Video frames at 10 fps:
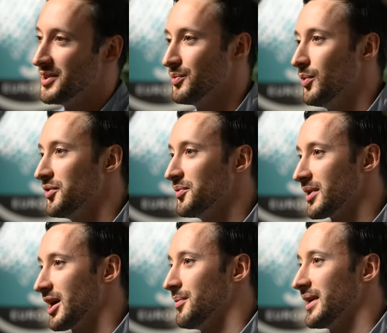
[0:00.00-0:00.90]
towards
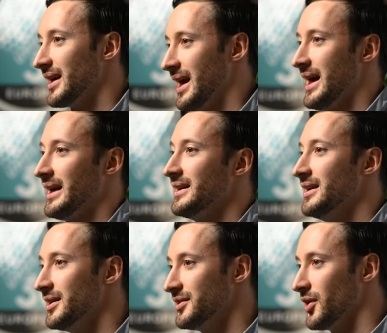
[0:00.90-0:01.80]
becoming a
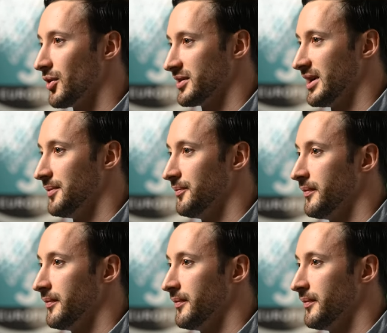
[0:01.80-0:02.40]
doctor.